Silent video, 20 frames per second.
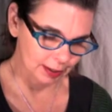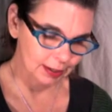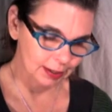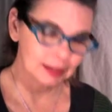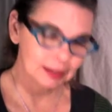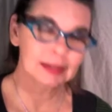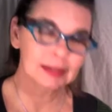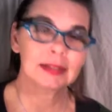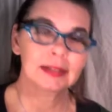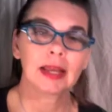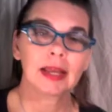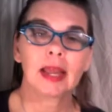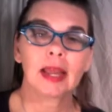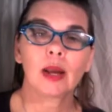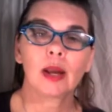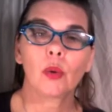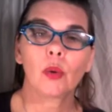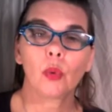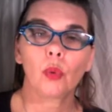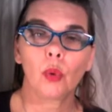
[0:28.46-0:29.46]
Stay
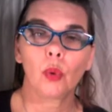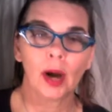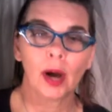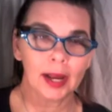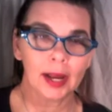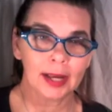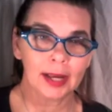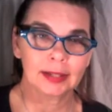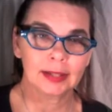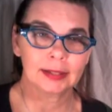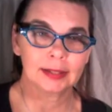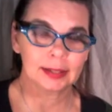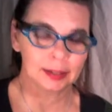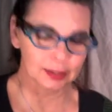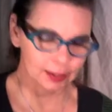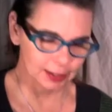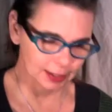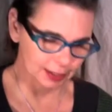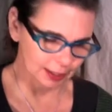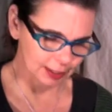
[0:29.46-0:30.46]
quiet,
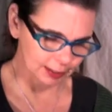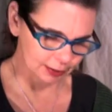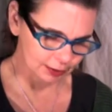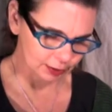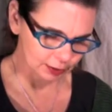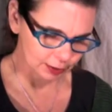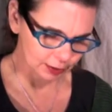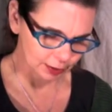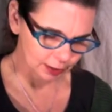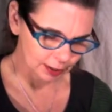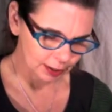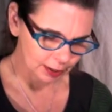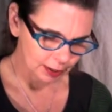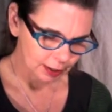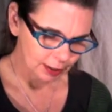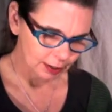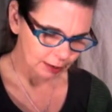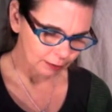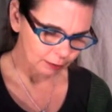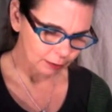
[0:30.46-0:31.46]
dear Cancer.
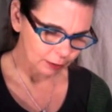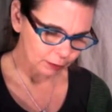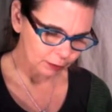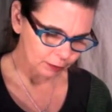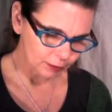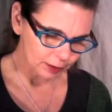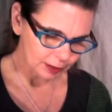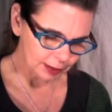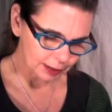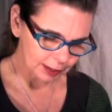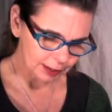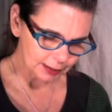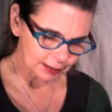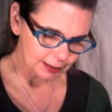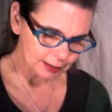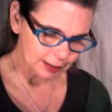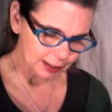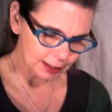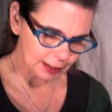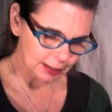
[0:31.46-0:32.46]
If you feel like
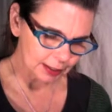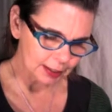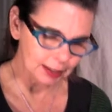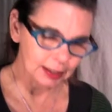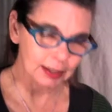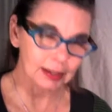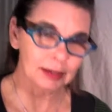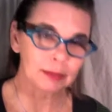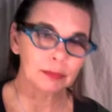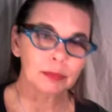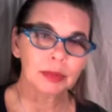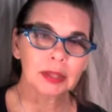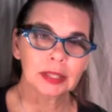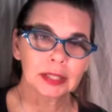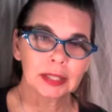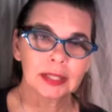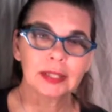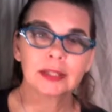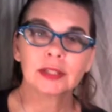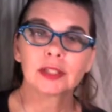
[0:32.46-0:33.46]
staying in,
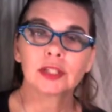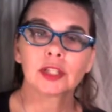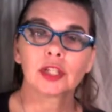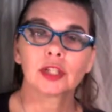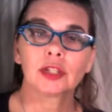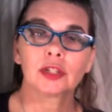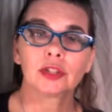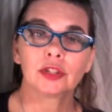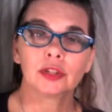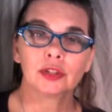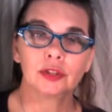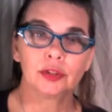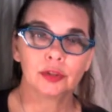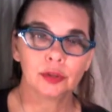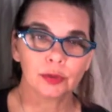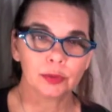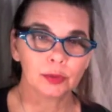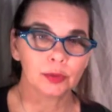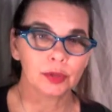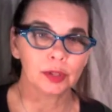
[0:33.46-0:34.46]
please
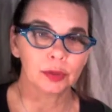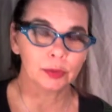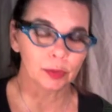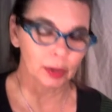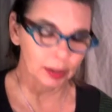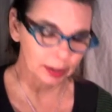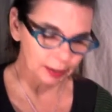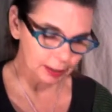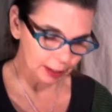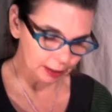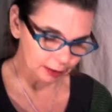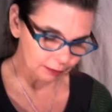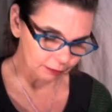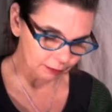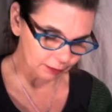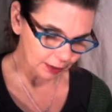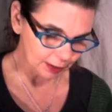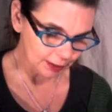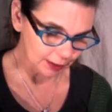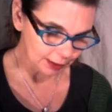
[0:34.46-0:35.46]
do. You are not
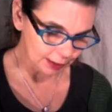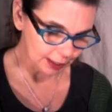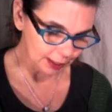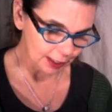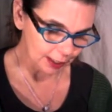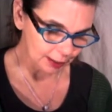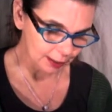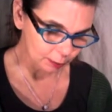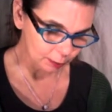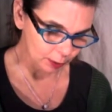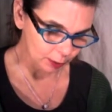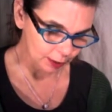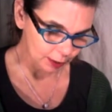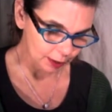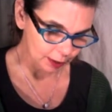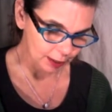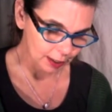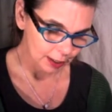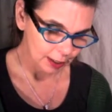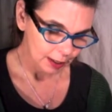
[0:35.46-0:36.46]
offending anyone.
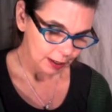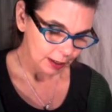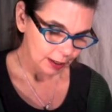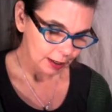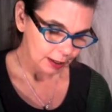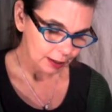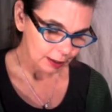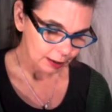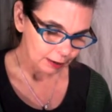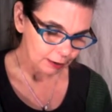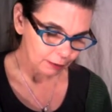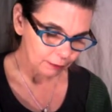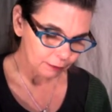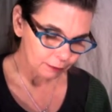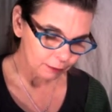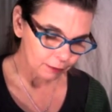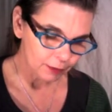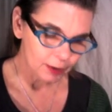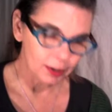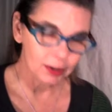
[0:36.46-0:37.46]

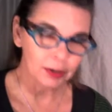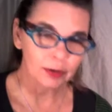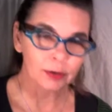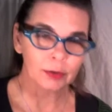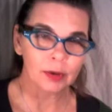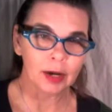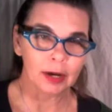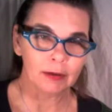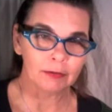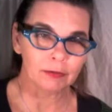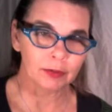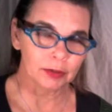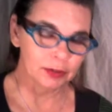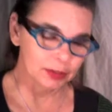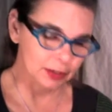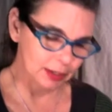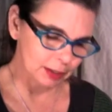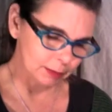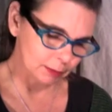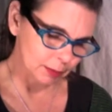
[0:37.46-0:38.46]
If you have
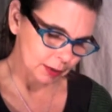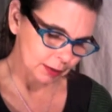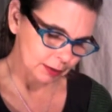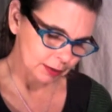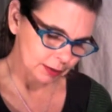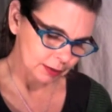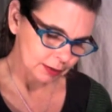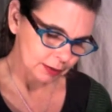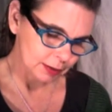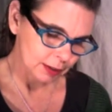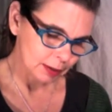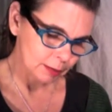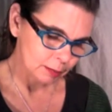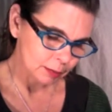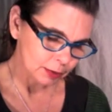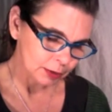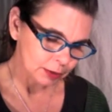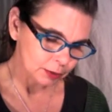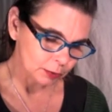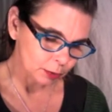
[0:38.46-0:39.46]
resentments,
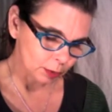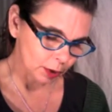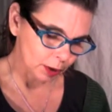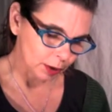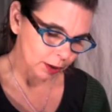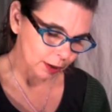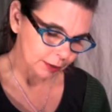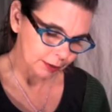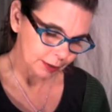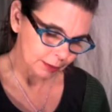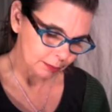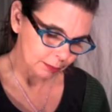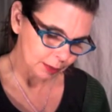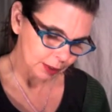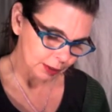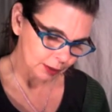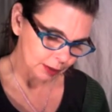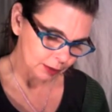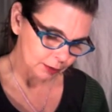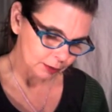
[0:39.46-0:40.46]
please work on them
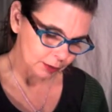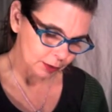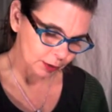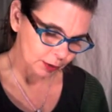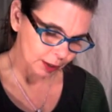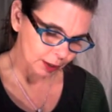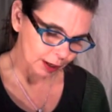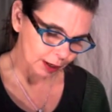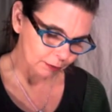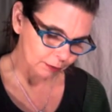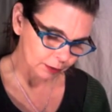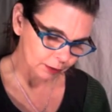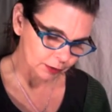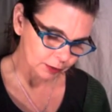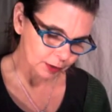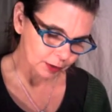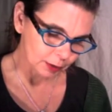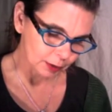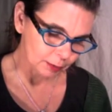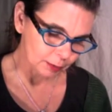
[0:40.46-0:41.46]
because your efforts
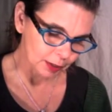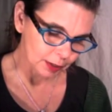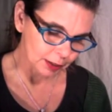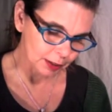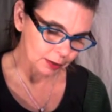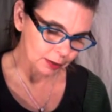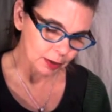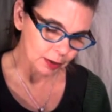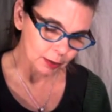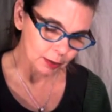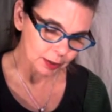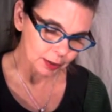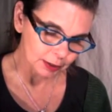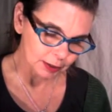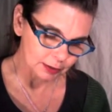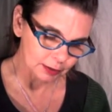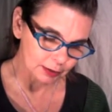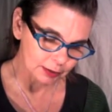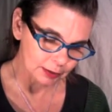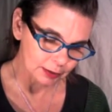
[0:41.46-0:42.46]
are being
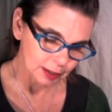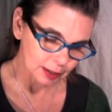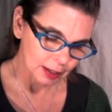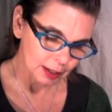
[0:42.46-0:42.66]
noticed